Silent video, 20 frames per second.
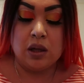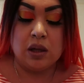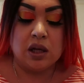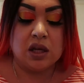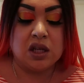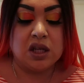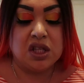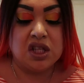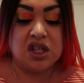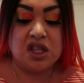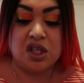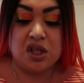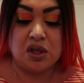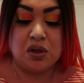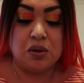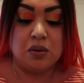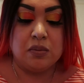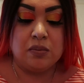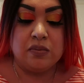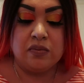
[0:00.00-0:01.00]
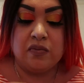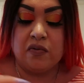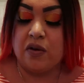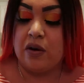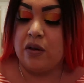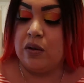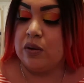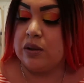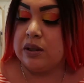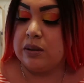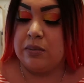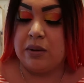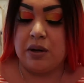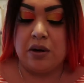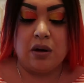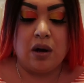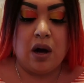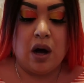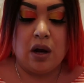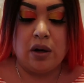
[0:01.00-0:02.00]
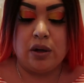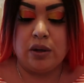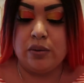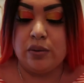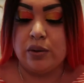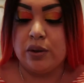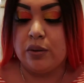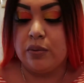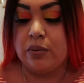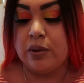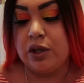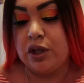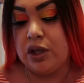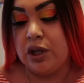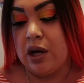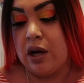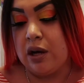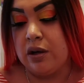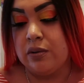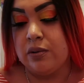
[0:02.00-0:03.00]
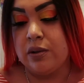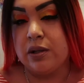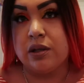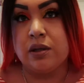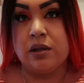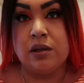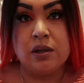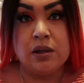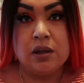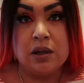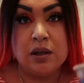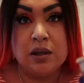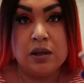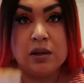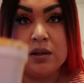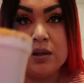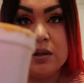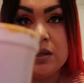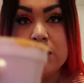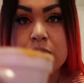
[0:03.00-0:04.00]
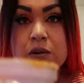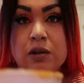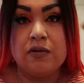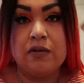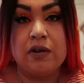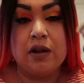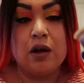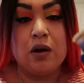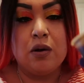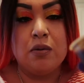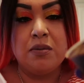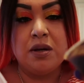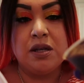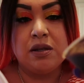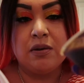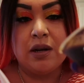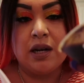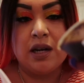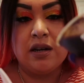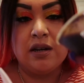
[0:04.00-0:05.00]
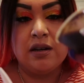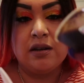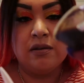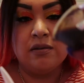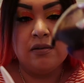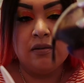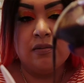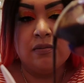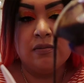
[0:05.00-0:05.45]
The consume for those Americanos or Reggianos. This one's for the homies right here.